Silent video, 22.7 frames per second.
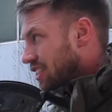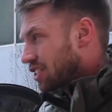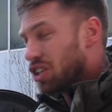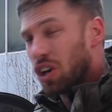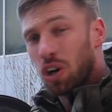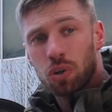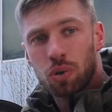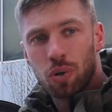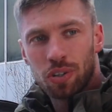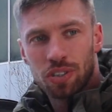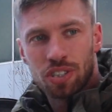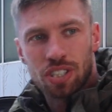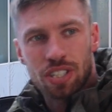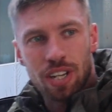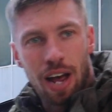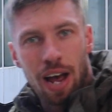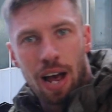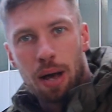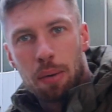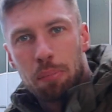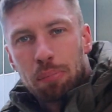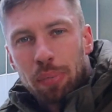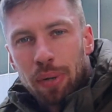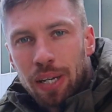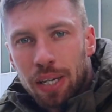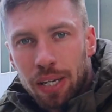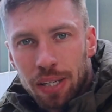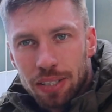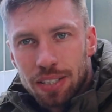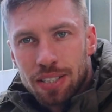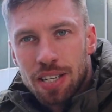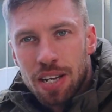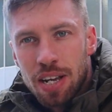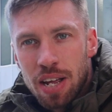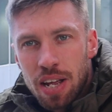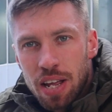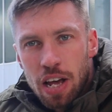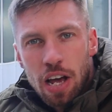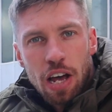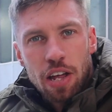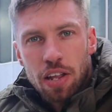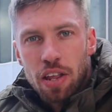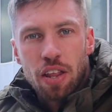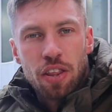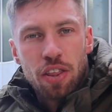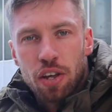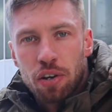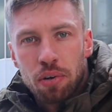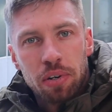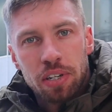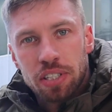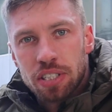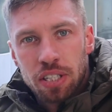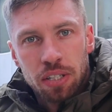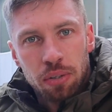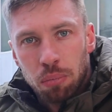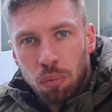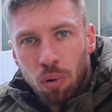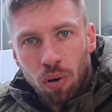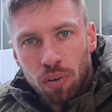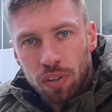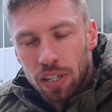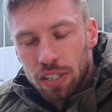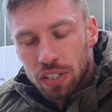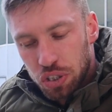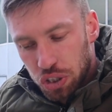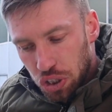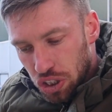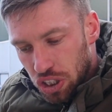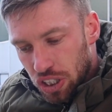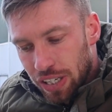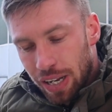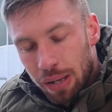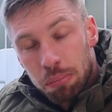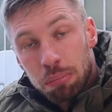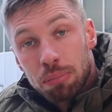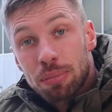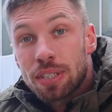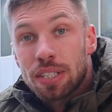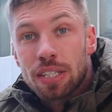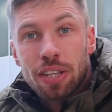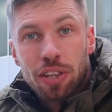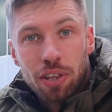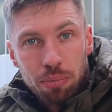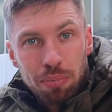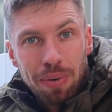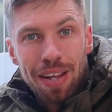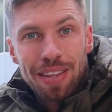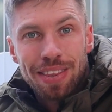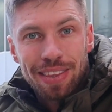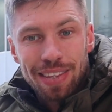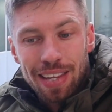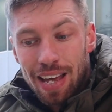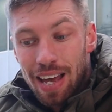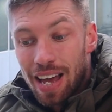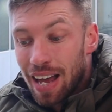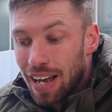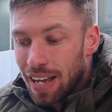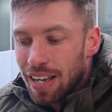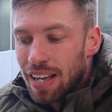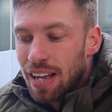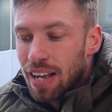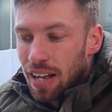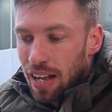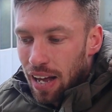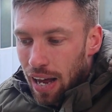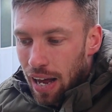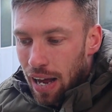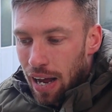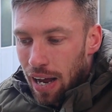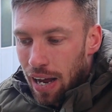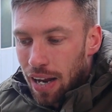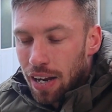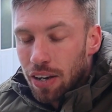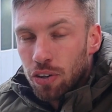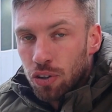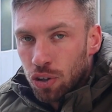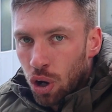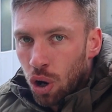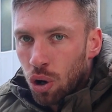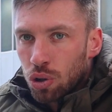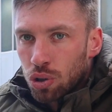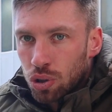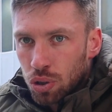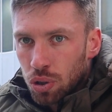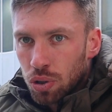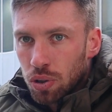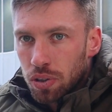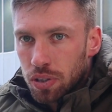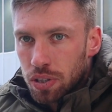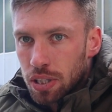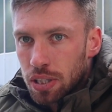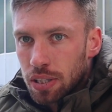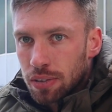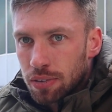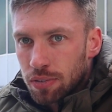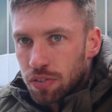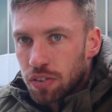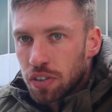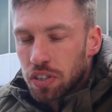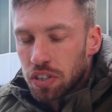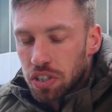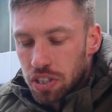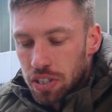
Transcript: it's not a good start because uh, there isn't one. There's just an empty thread there. Uh, not good for a